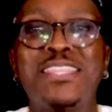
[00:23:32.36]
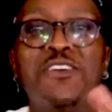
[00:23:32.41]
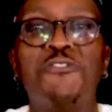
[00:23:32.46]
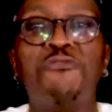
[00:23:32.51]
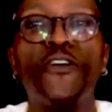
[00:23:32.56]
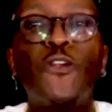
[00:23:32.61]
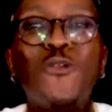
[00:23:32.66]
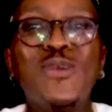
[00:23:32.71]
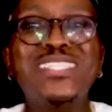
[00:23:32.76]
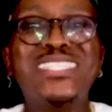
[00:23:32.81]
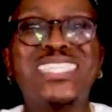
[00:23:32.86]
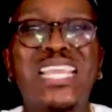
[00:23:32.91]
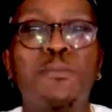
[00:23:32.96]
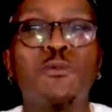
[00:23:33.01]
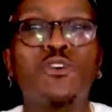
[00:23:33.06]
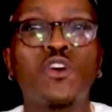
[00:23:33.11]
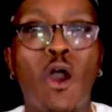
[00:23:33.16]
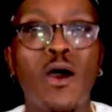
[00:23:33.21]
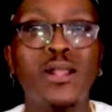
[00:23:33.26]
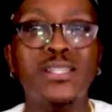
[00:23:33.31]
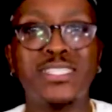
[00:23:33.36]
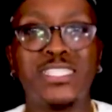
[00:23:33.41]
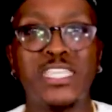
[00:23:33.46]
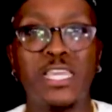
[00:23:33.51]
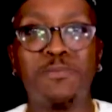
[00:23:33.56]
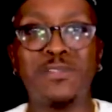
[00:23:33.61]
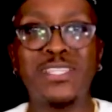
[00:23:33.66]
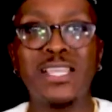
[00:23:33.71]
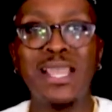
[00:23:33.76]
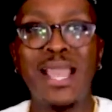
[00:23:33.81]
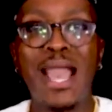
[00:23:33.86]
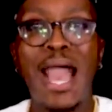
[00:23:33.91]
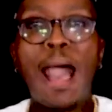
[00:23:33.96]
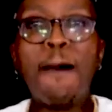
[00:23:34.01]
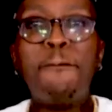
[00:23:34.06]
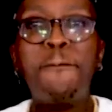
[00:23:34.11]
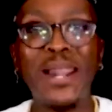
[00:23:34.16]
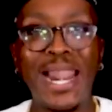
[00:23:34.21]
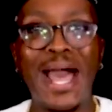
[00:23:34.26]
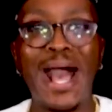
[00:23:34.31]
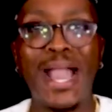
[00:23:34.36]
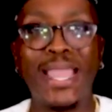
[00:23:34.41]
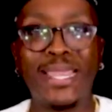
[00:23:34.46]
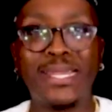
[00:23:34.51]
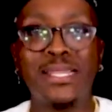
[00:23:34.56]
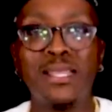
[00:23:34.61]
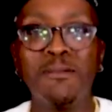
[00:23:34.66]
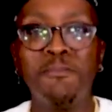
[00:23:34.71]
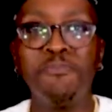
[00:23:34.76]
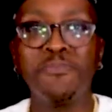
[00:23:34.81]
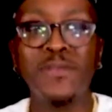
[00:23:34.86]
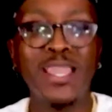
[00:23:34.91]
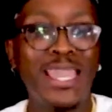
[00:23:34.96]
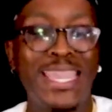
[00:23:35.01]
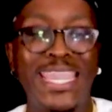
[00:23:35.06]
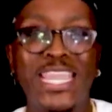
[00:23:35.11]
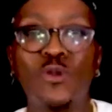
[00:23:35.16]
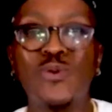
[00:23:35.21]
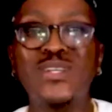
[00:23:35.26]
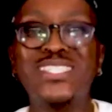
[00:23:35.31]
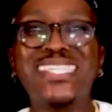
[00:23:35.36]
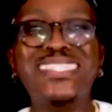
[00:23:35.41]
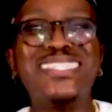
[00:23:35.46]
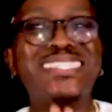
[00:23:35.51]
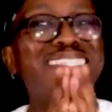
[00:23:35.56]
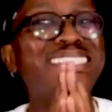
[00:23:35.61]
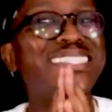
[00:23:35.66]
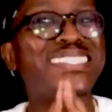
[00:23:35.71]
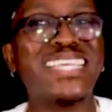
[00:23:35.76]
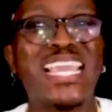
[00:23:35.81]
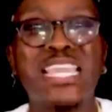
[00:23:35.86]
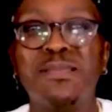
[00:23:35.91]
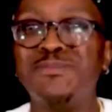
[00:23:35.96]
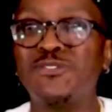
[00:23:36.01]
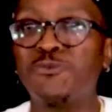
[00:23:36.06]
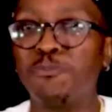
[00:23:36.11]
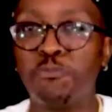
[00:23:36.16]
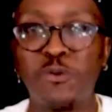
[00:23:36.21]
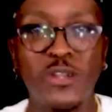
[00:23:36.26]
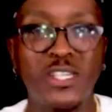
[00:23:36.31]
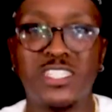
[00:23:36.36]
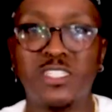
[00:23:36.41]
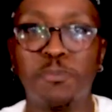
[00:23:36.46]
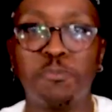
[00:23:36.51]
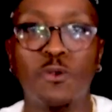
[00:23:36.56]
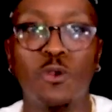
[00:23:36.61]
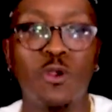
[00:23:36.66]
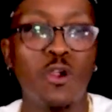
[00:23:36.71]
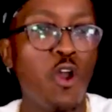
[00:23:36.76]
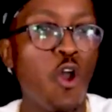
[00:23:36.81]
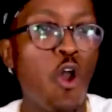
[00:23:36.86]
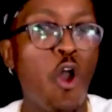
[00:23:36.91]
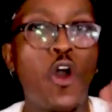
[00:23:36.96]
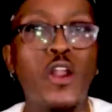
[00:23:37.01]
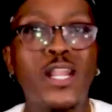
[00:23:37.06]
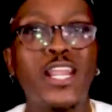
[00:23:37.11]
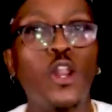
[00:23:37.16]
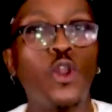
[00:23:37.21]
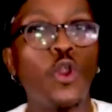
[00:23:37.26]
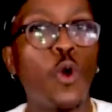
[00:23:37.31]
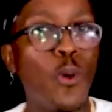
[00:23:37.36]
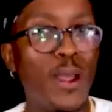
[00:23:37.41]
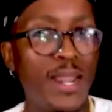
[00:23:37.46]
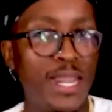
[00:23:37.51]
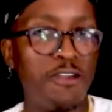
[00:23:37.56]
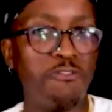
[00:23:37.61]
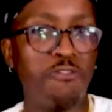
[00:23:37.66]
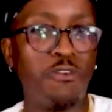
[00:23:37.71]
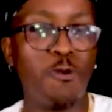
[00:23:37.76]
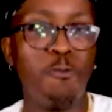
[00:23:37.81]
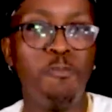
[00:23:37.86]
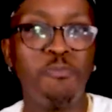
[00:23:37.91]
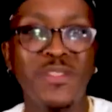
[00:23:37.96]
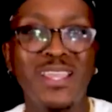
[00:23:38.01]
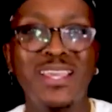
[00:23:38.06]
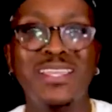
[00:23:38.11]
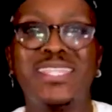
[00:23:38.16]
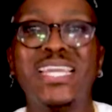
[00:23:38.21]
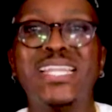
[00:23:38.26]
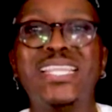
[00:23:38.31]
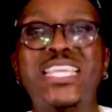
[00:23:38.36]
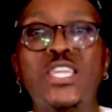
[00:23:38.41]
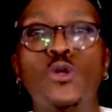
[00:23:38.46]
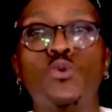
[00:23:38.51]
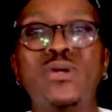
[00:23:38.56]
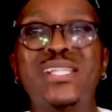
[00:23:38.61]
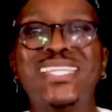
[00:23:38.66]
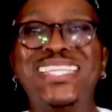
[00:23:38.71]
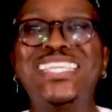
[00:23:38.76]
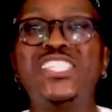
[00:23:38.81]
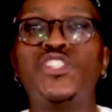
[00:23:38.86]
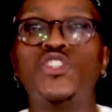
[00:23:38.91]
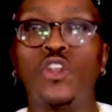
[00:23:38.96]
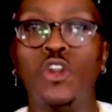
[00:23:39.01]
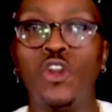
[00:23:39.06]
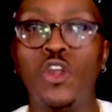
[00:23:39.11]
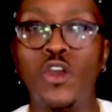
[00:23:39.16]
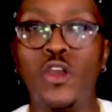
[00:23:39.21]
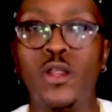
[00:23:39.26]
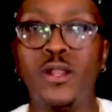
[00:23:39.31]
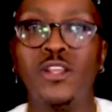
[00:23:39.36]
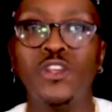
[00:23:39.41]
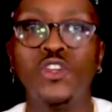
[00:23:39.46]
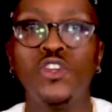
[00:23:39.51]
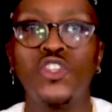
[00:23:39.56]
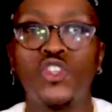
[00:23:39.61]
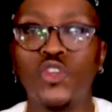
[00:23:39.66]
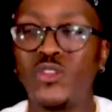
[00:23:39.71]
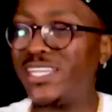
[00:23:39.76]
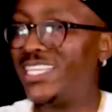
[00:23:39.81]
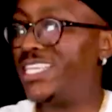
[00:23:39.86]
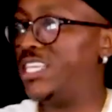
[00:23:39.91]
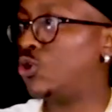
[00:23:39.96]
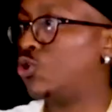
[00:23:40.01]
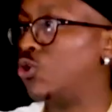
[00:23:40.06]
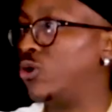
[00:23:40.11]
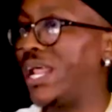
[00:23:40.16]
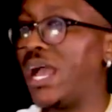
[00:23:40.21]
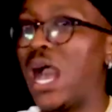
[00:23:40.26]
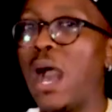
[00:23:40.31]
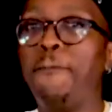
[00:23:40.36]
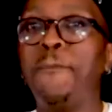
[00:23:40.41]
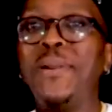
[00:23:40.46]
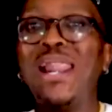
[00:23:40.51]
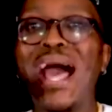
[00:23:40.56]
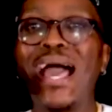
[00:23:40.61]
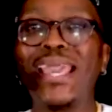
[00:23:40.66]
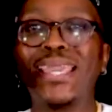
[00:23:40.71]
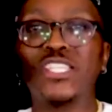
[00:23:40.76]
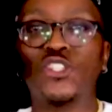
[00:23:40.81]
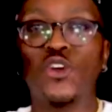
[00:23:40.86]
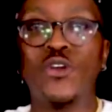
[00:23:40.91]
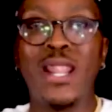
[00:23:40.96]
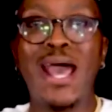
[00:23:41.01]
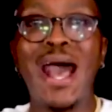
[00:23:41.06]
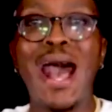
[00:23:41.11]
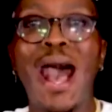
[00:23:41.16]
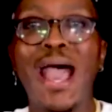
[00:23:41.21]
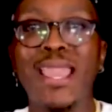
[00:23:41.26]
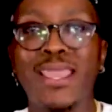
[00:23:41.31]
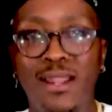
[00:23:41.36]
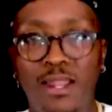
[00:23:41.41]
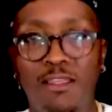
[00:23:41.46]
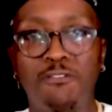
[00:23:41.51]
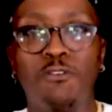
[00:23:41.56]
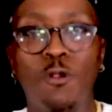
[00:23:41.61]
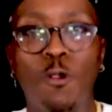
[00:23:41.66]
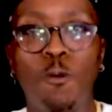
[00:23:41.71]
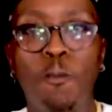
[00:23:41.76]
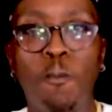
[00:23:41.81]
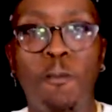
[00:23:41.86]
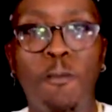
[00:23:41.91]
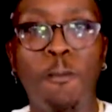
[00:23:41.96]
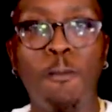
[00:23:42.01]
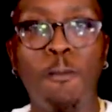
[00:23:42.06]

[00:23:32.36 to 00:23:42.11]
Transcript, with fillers: The very same concept applied. It was just the same principle on a lower level that he would need to learn so that he could apply it on a higher level.